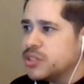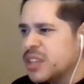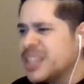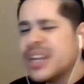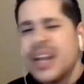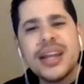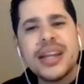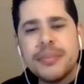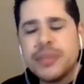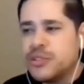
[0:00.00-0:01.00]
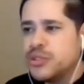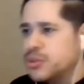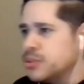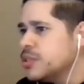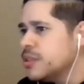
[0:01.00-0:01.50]
So they kind of kept the
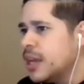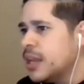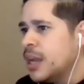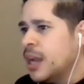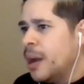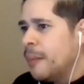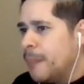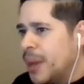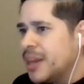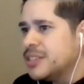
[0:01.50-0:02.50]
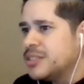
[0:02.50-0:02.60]
true to that. Right.